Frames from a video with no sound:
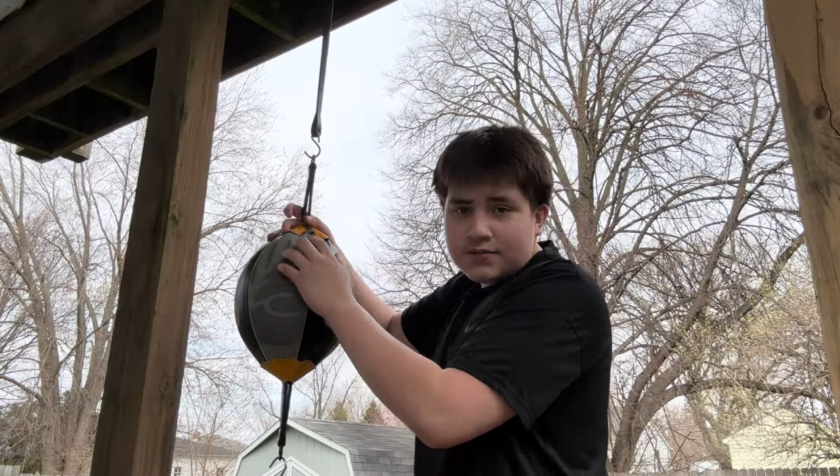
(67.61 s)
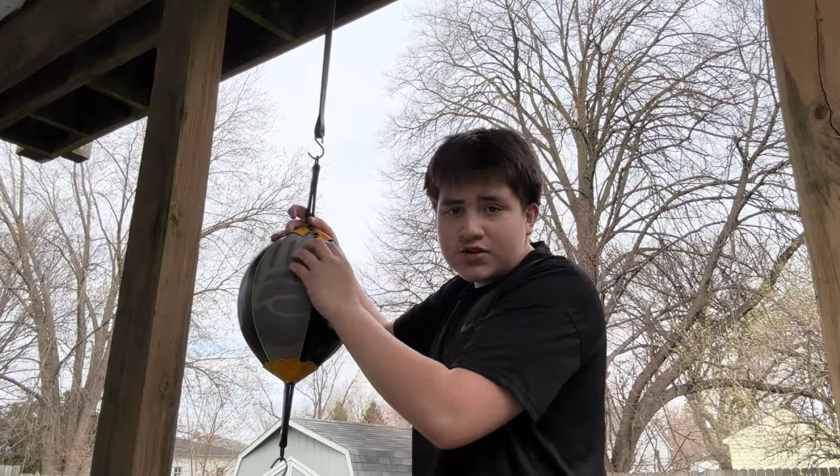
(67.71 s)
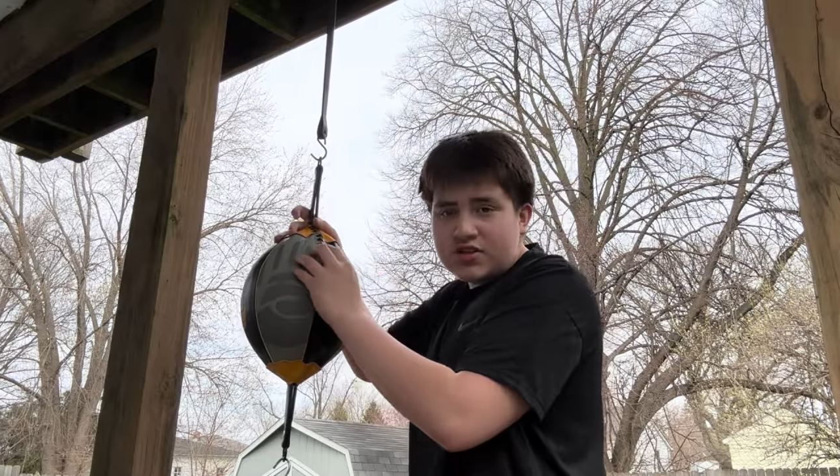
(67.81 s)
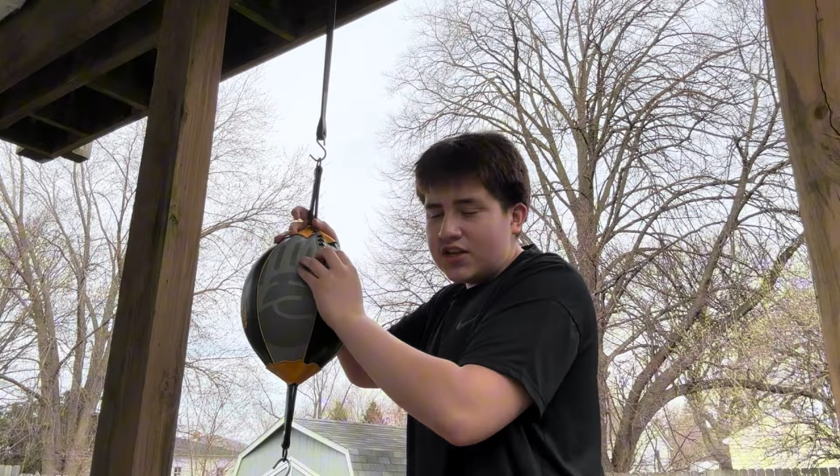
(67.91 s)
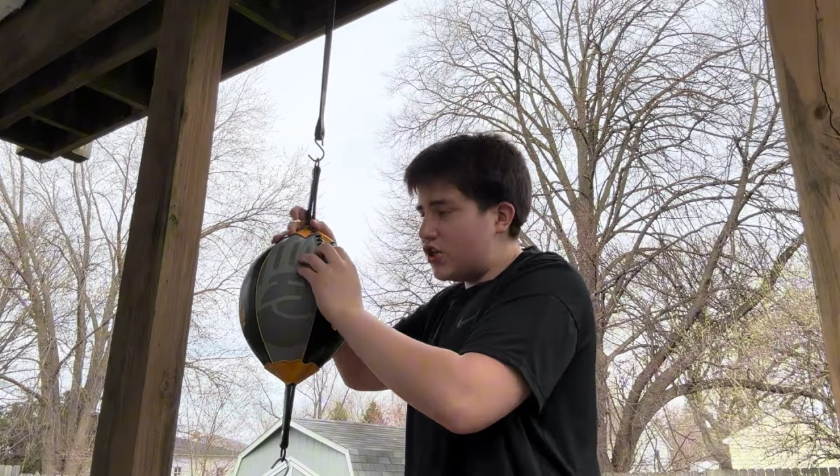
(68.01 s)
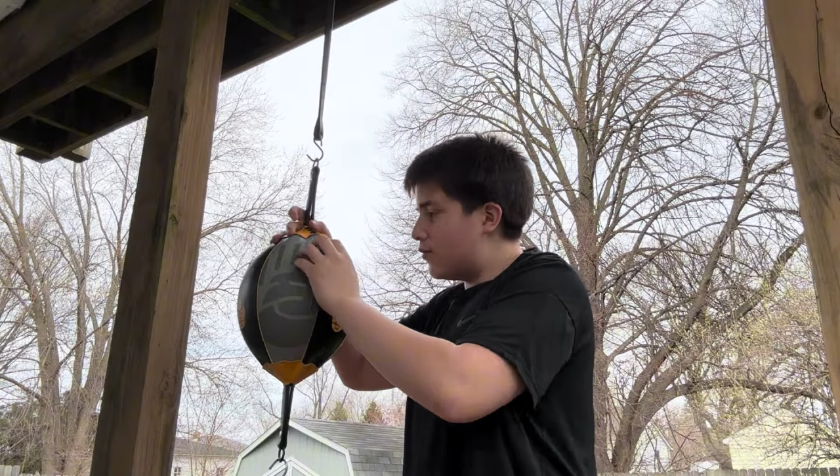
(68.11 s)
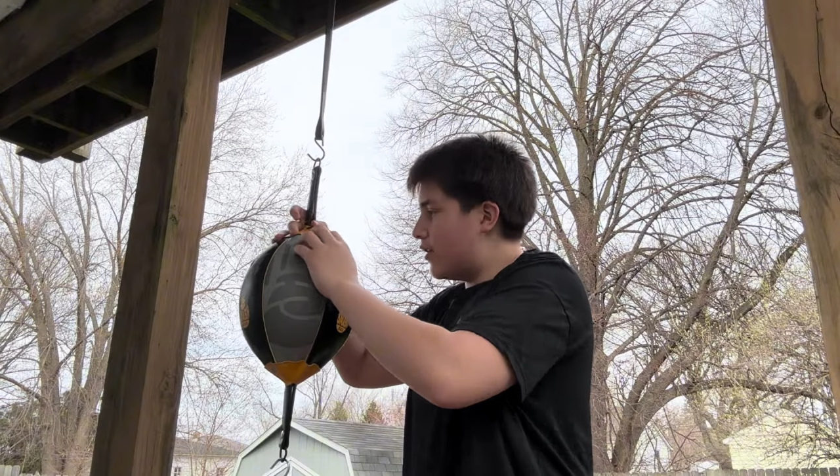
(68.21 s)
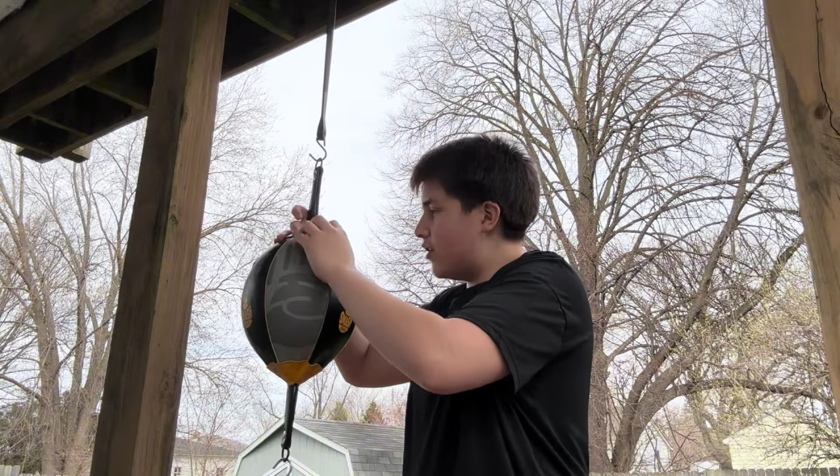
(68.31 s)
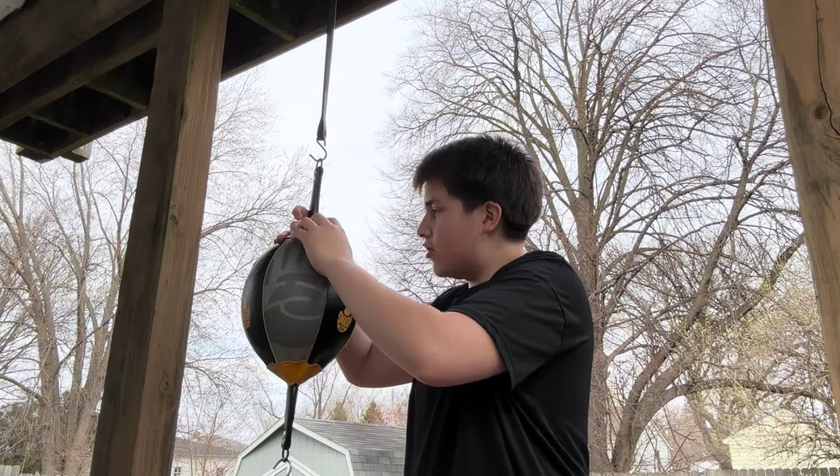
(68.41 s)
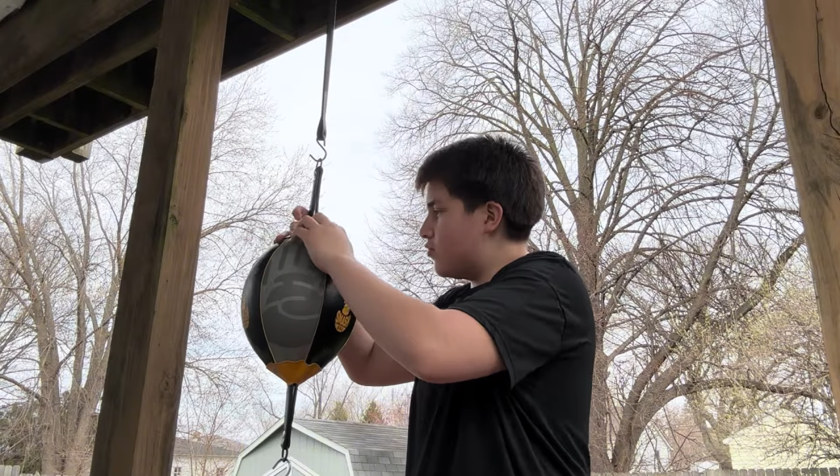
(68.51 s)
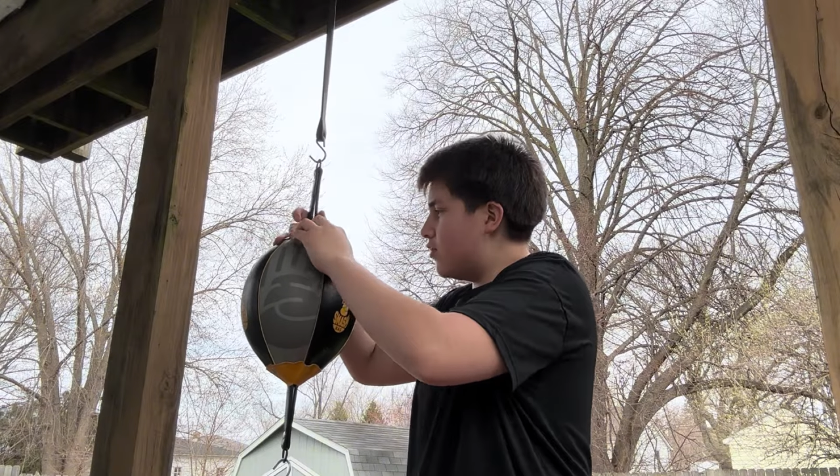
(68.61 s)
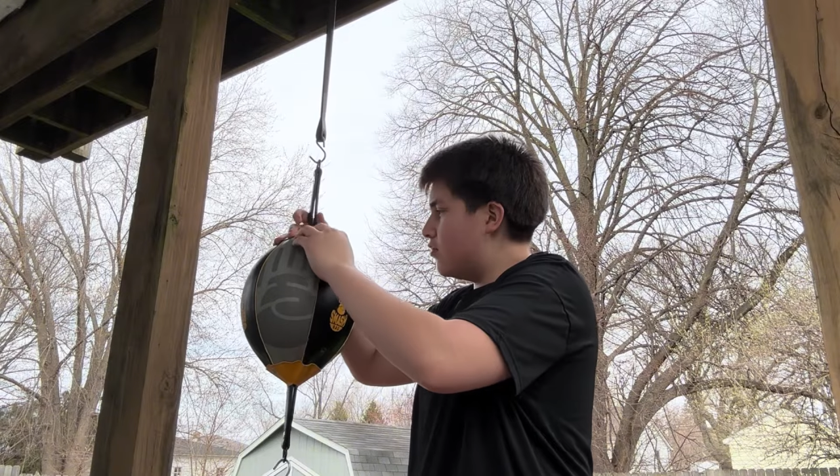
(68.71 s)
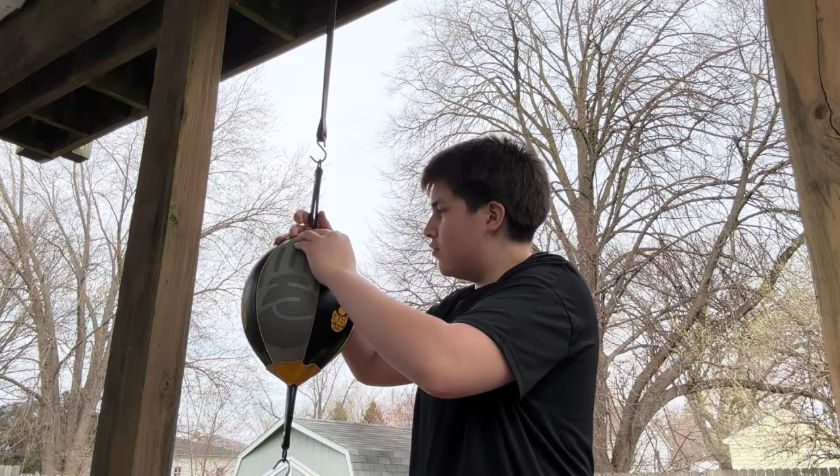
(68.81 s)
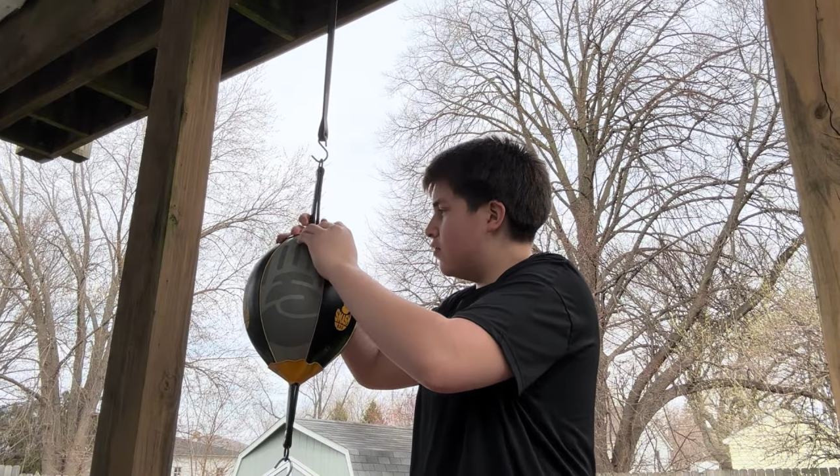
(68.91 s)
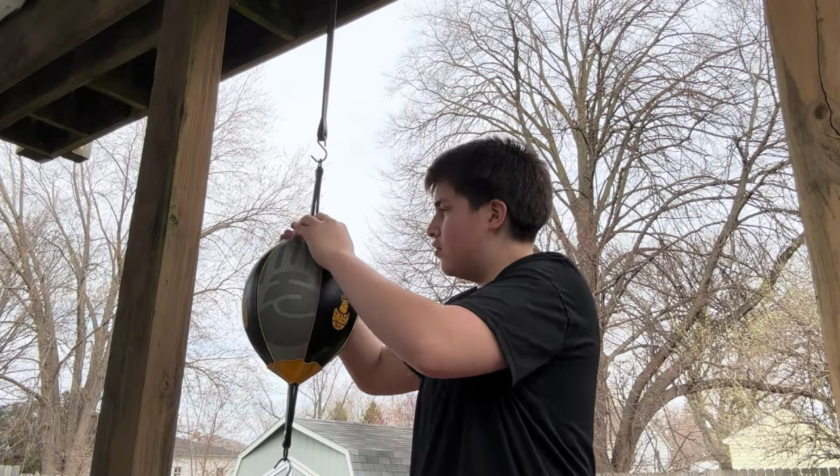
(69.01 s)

some stitching right here as well.